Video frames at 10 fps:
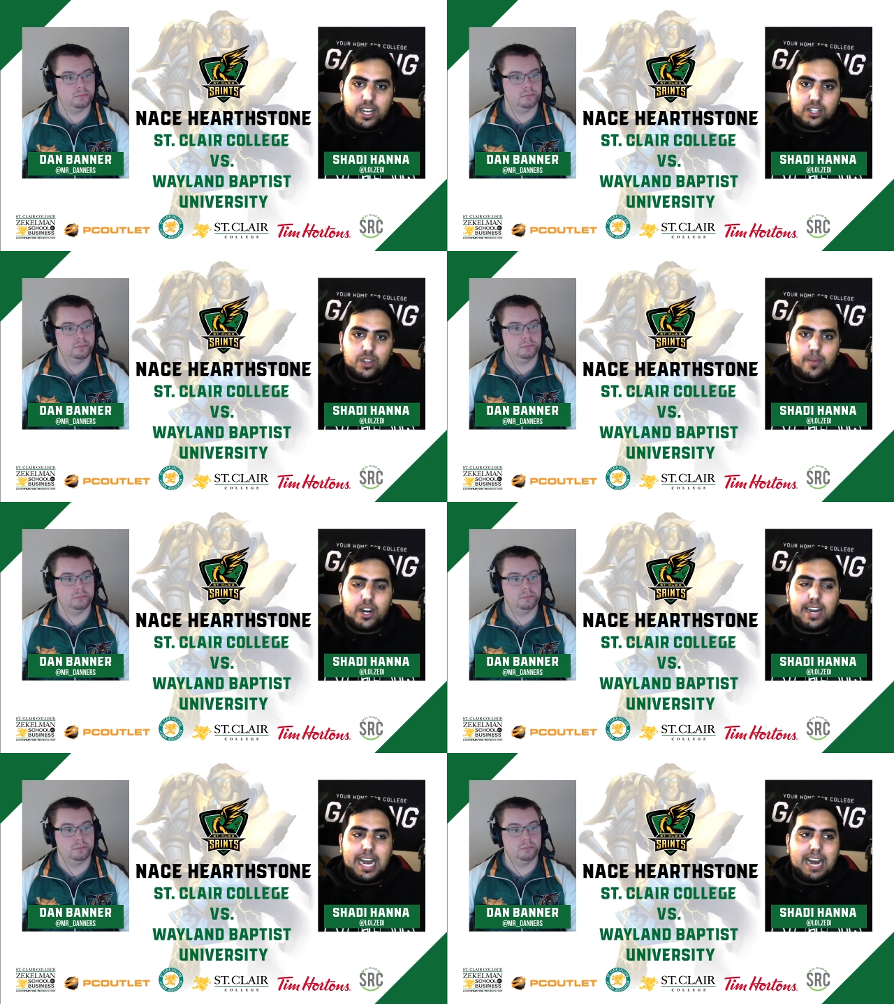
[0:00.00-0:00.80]
Speaker 1: So they may not
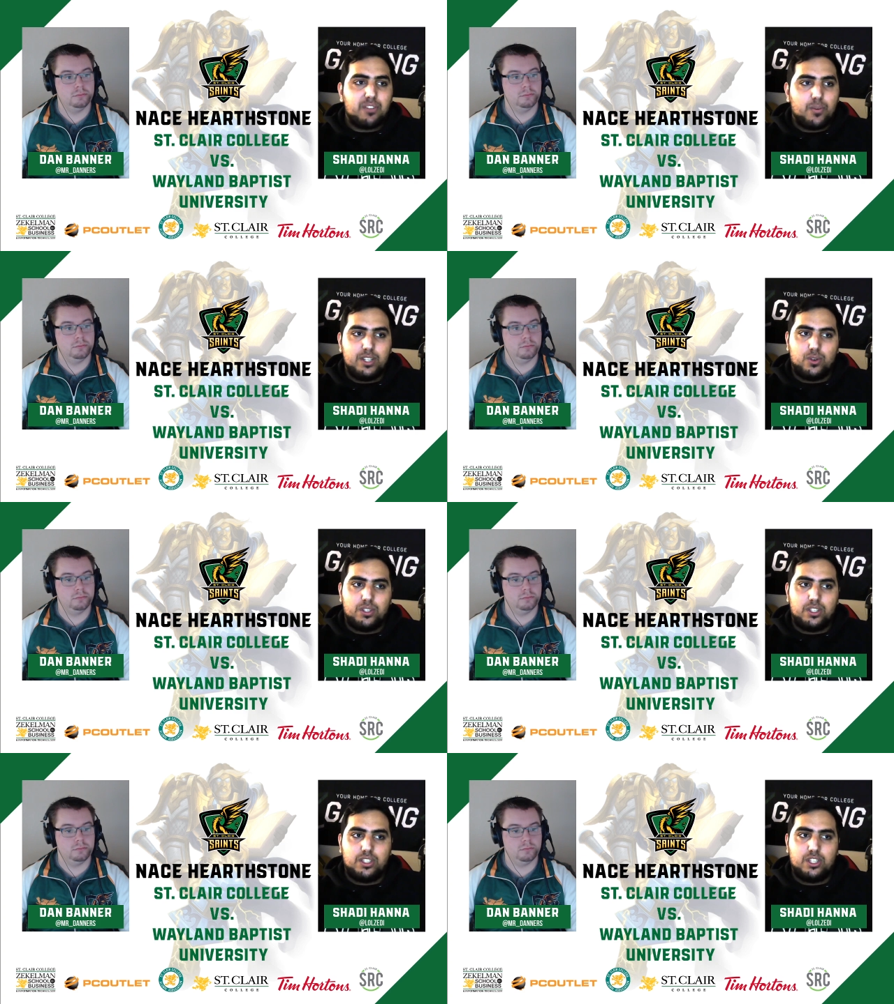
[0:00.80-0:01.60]
have the resources
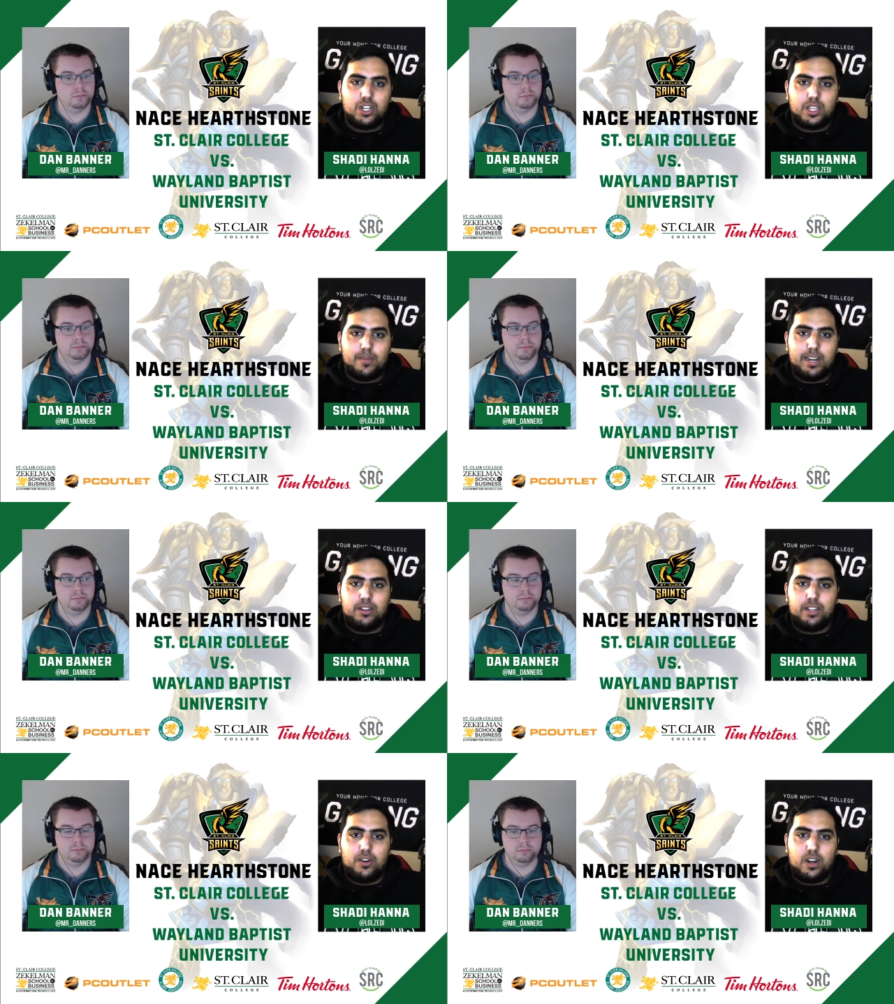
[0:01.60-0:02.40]
to shut them down
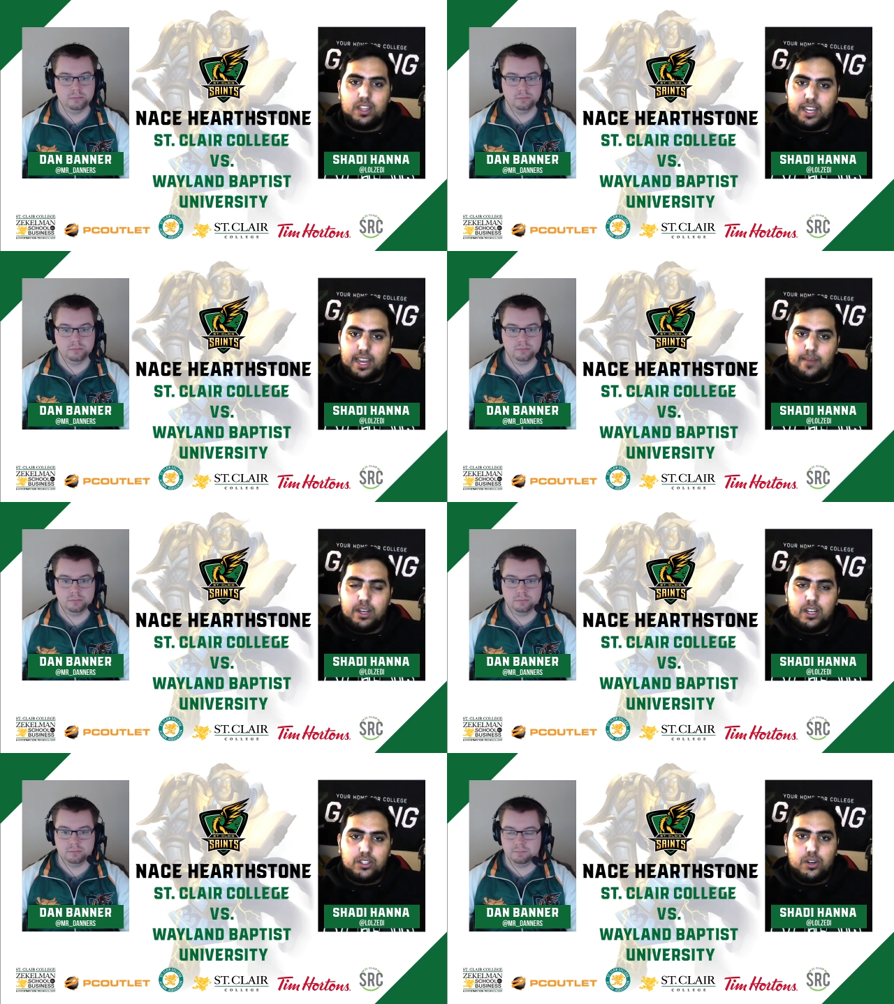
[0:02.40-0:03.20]
later on in the game.
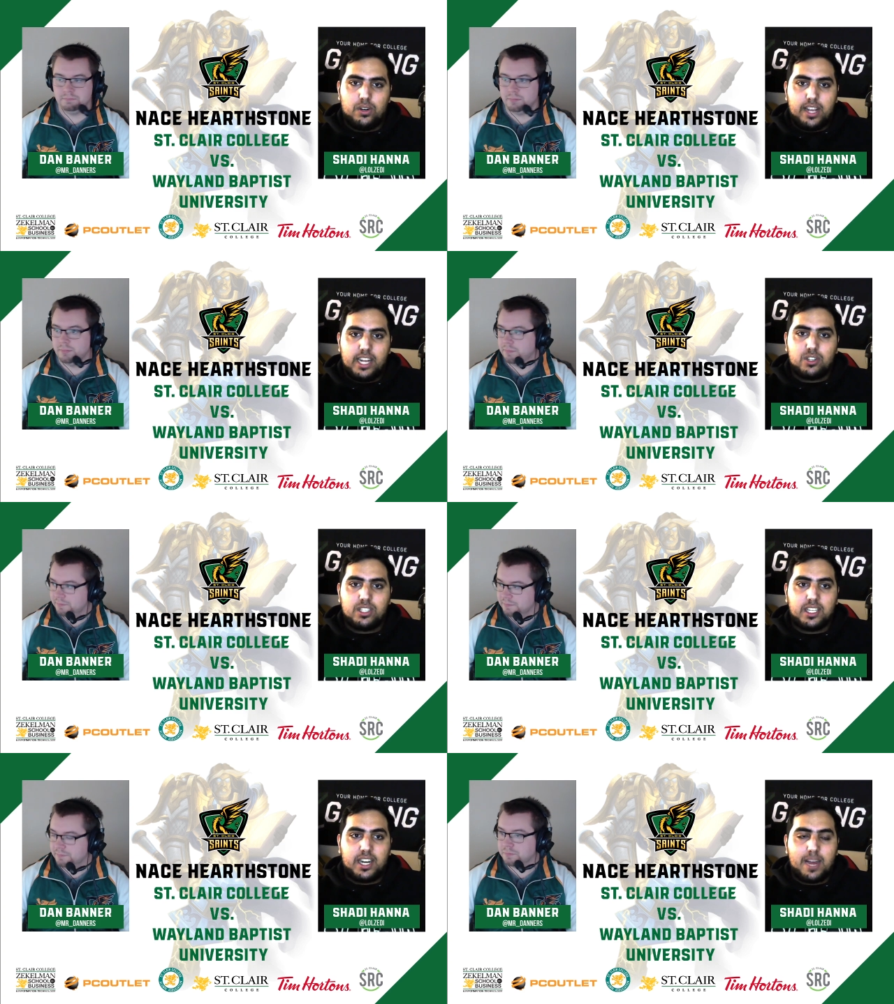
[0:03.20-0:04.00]
So interesting
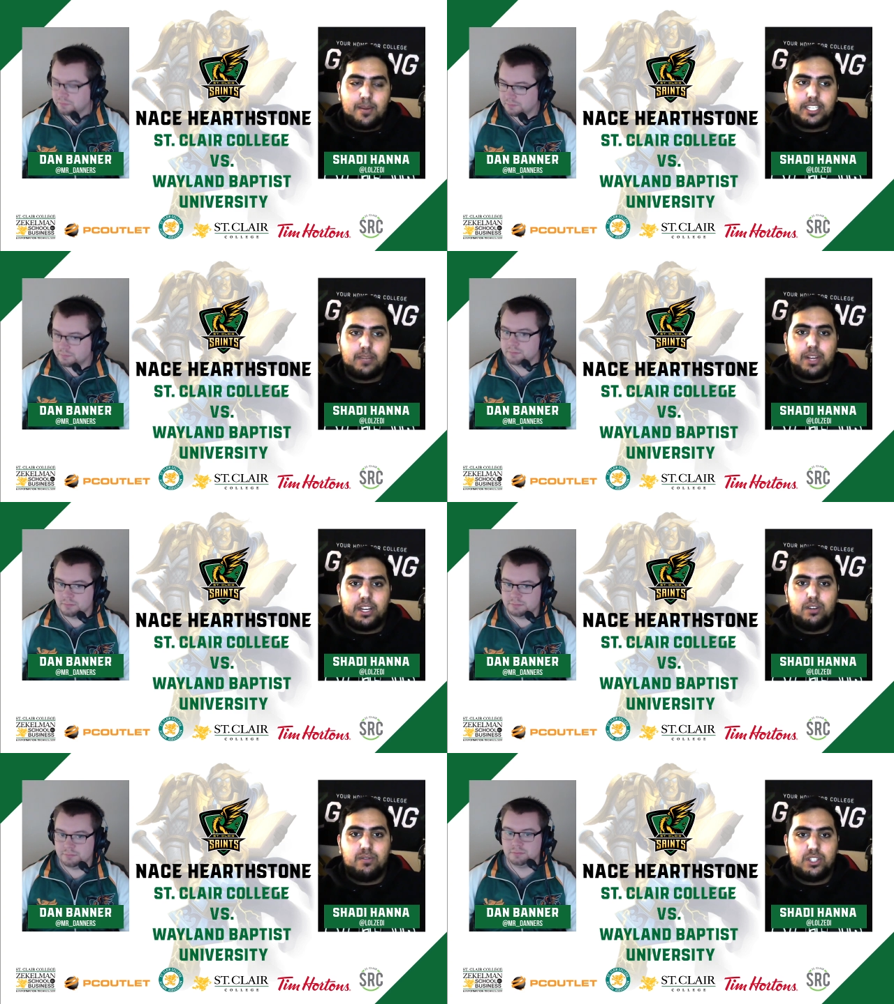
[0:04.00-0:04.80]
dynamics at play here
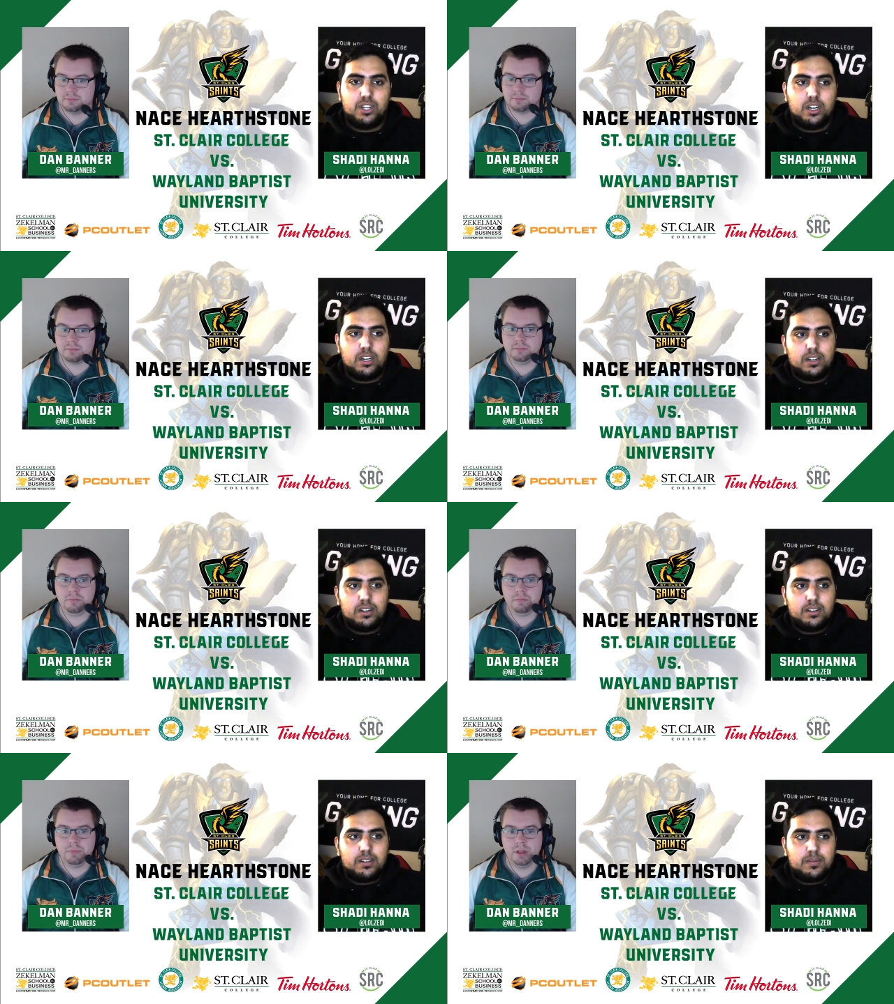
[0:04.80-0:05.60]
for sure
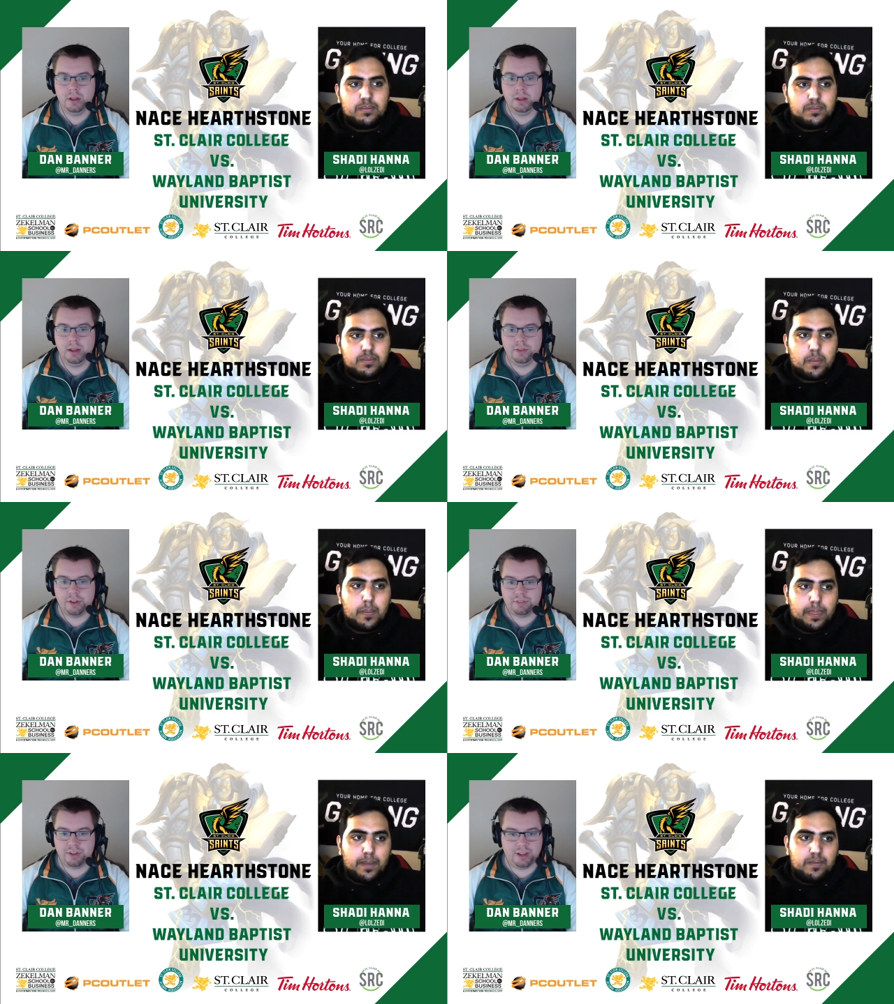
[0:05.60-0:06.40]
Speaker 2: definitely
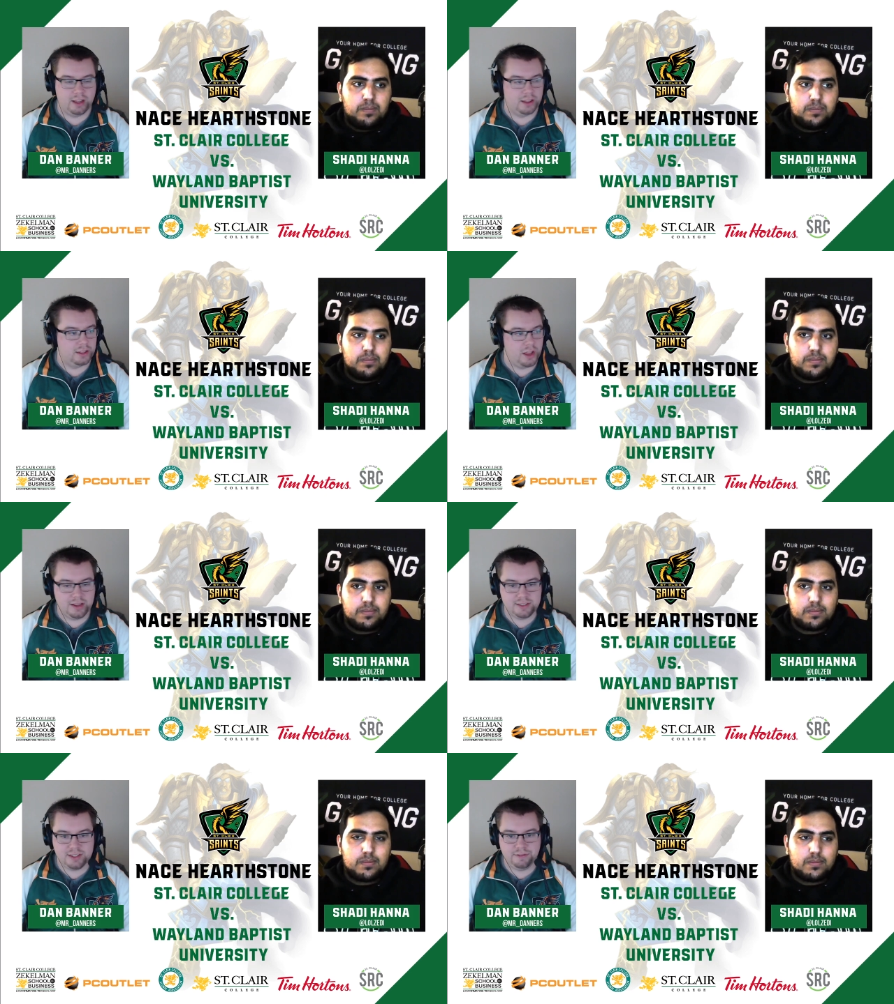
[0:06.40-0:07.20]
a lot to
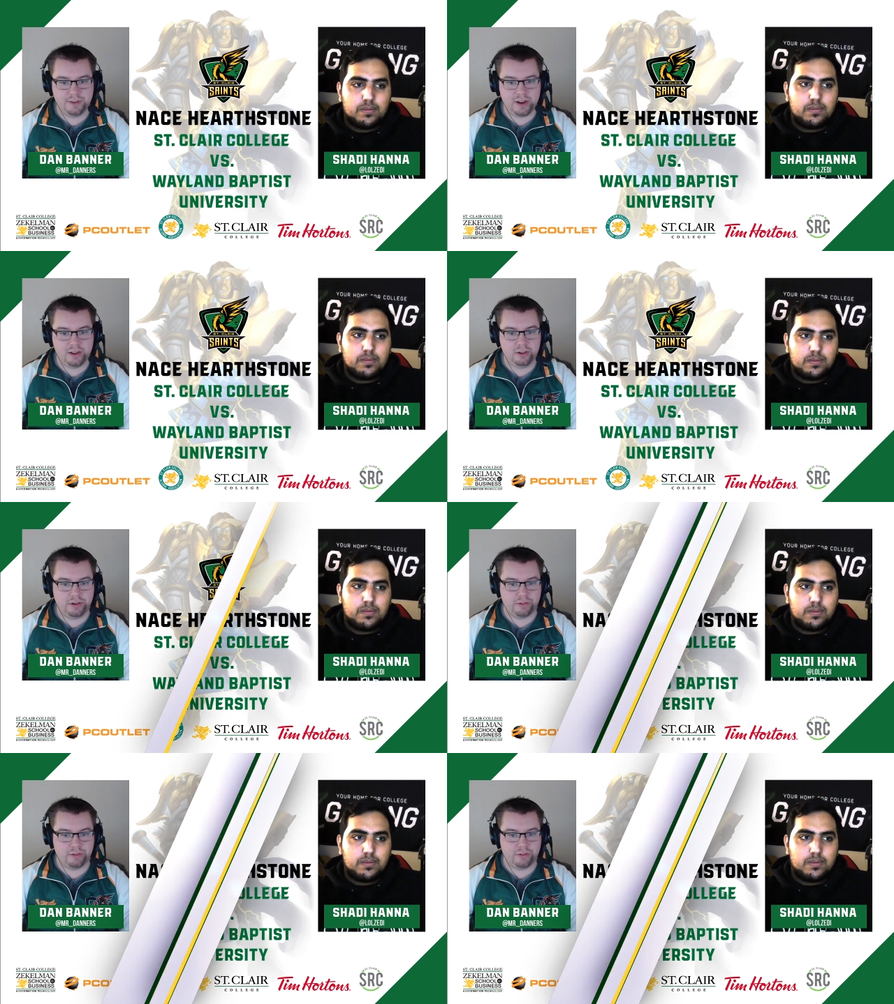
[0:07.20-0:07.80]
follow and we're